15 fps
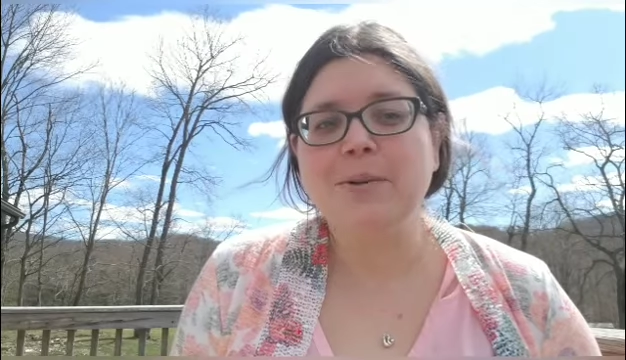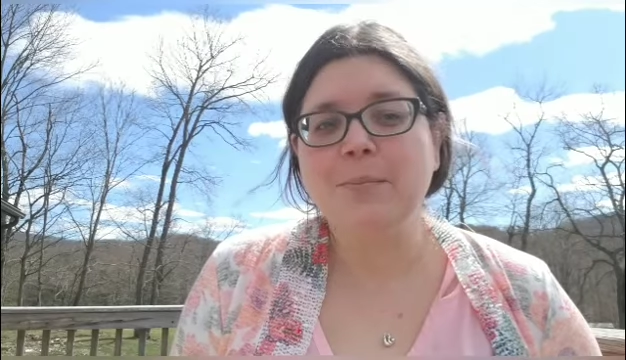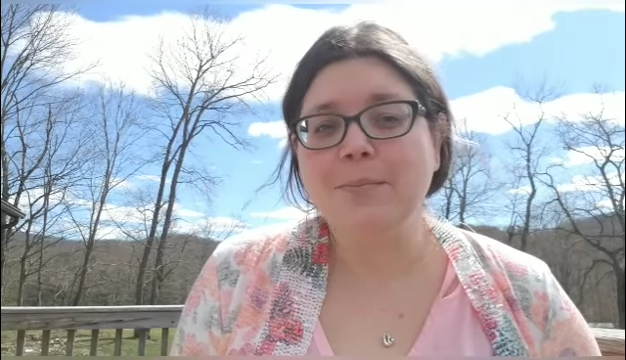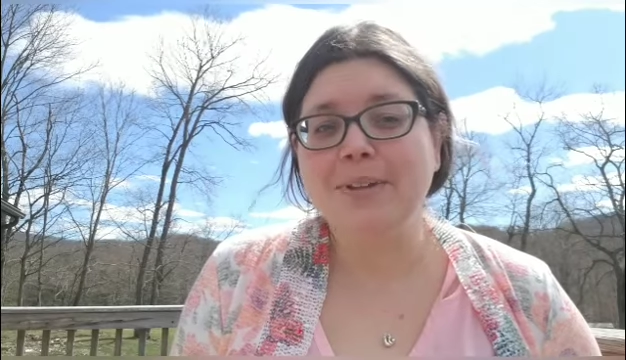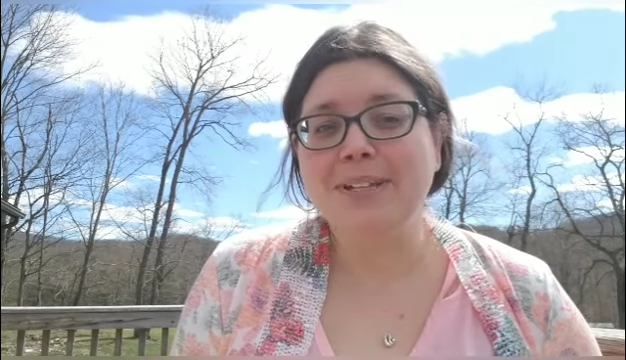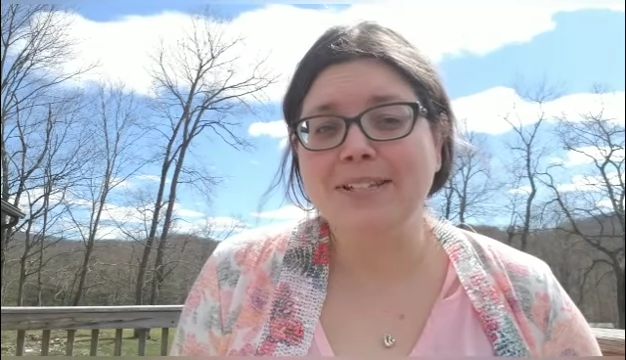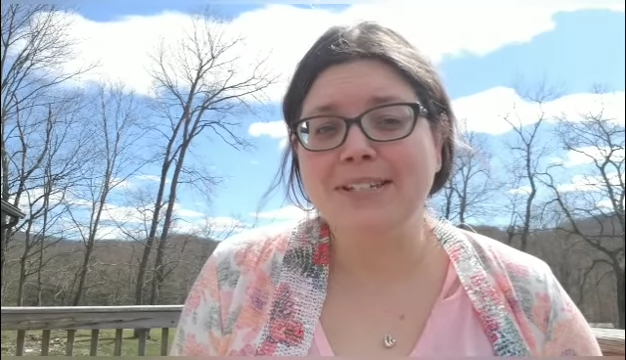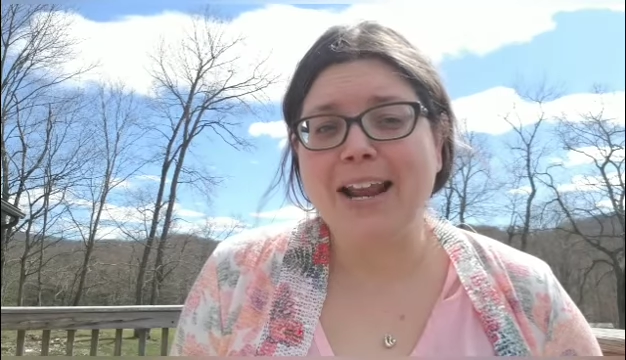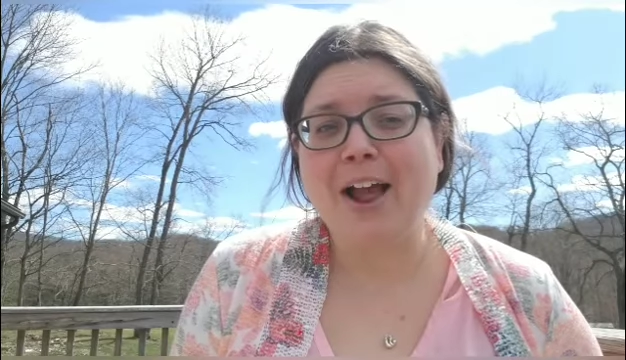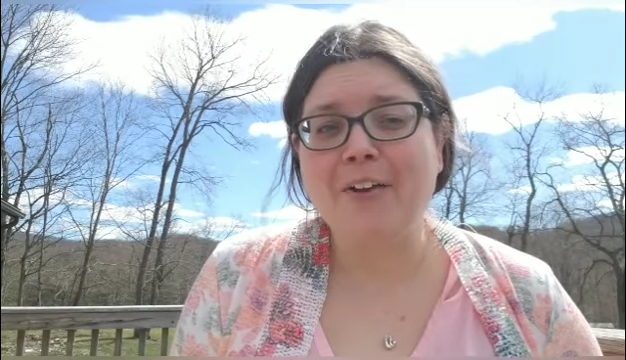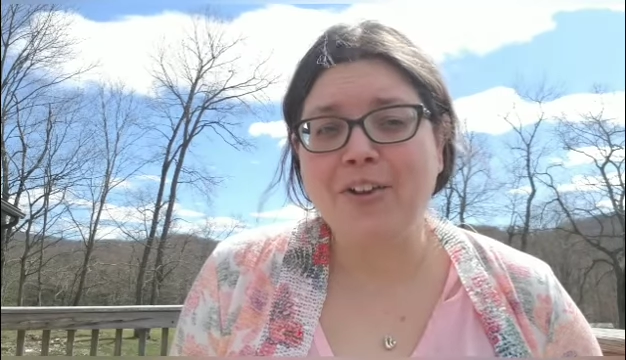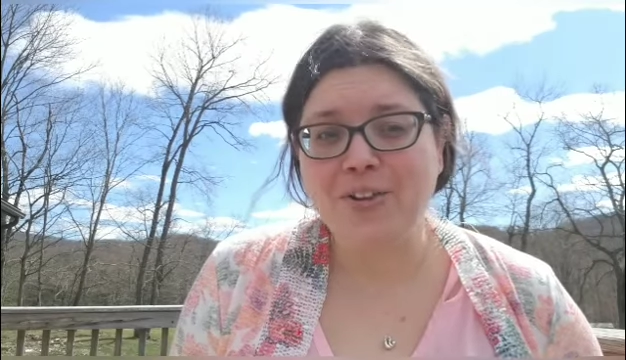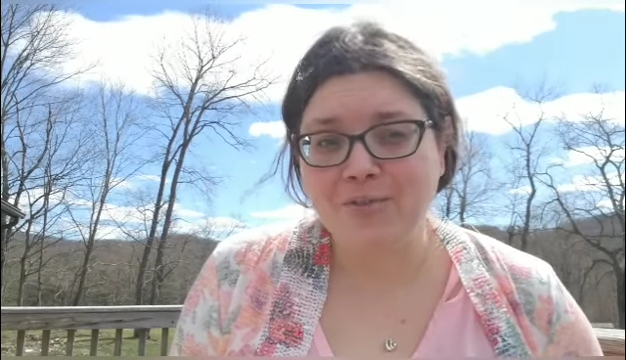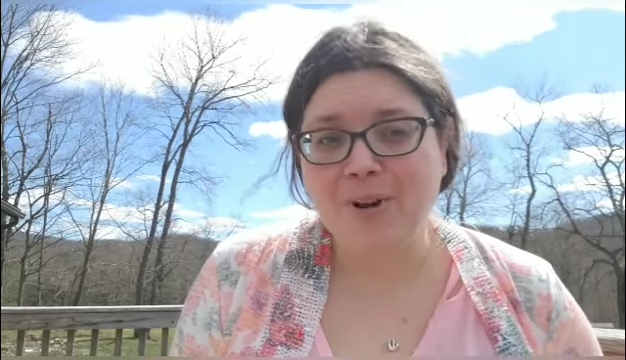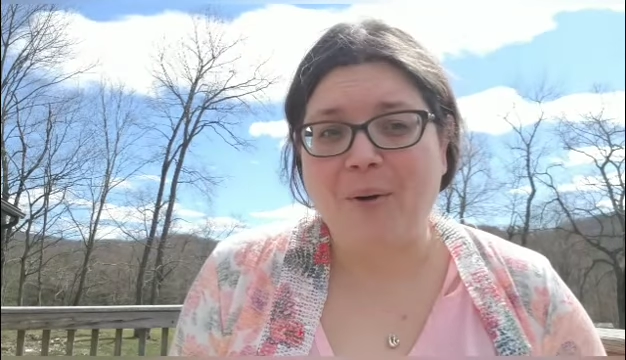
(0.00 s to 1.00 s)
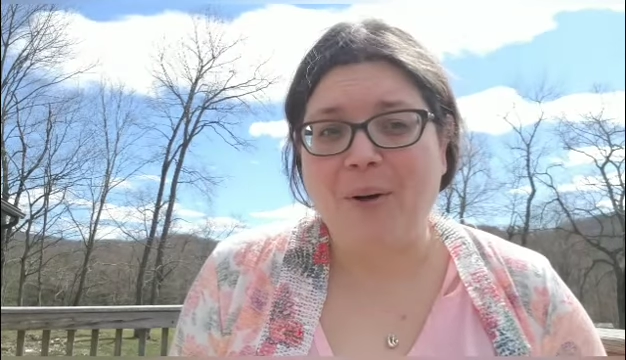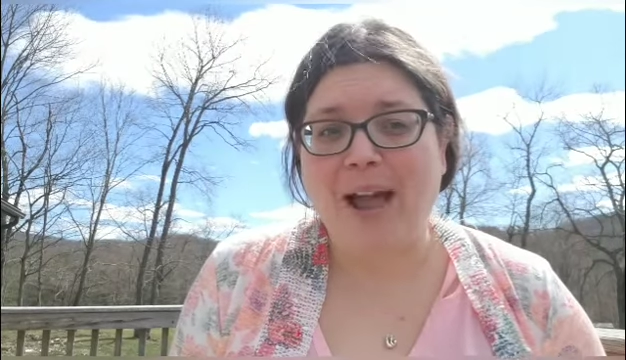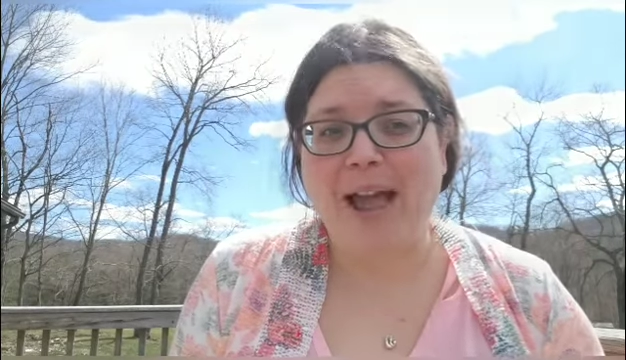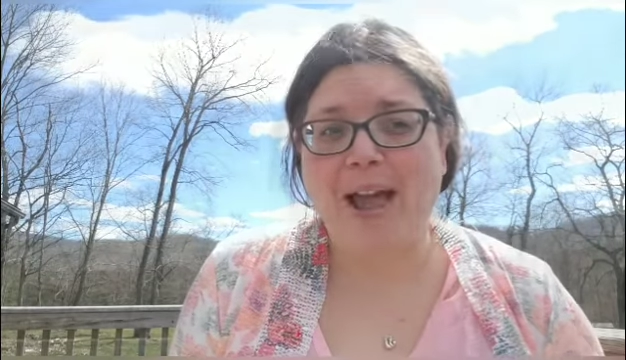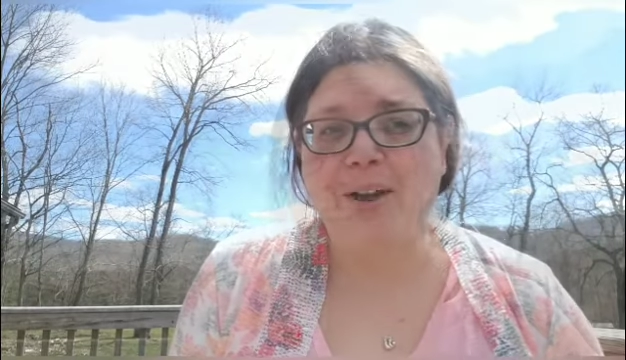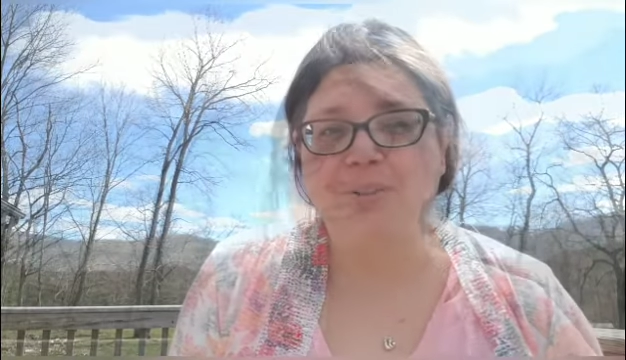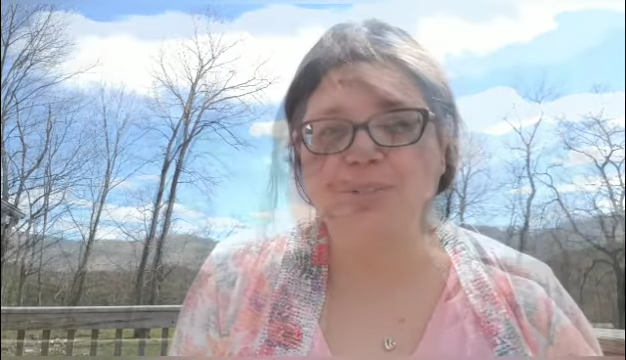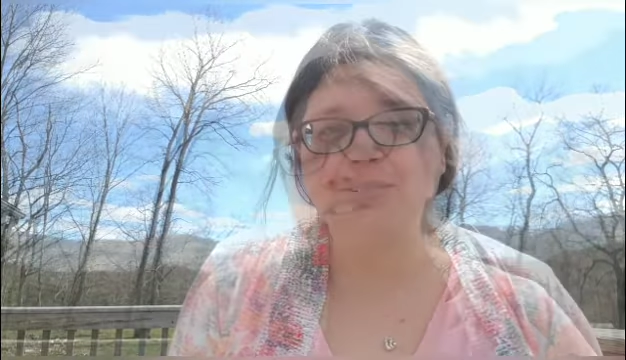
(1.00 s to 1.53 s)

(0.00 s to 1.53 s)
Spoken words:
because now you know how.